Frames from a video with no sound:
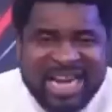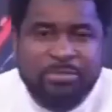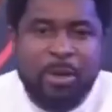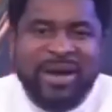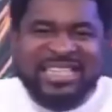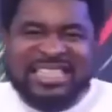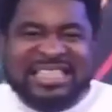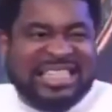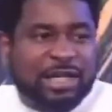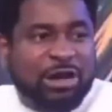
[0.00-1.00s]
moment the
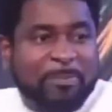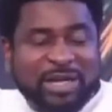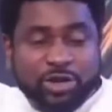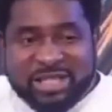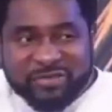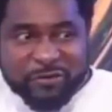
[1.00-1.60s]
sexual passion is